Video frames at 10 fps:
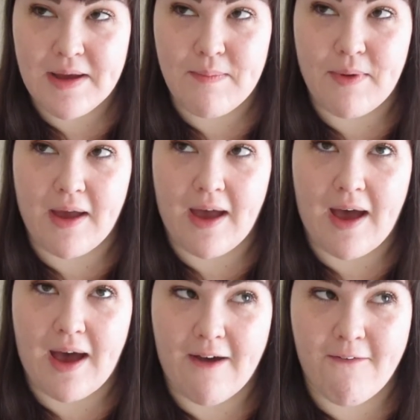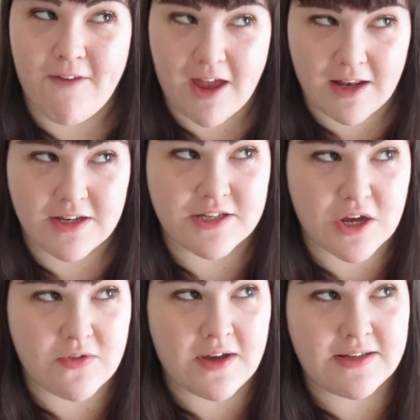But I feel as
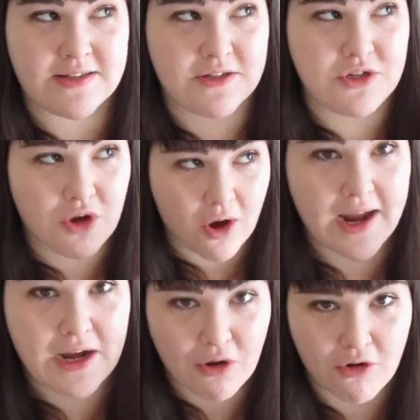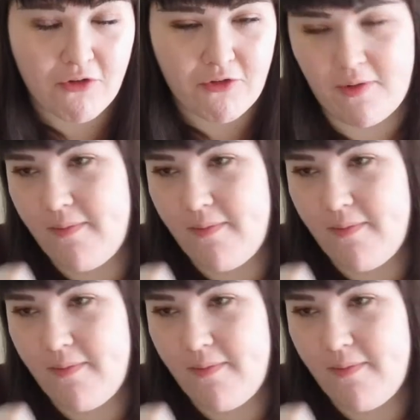though there's not enough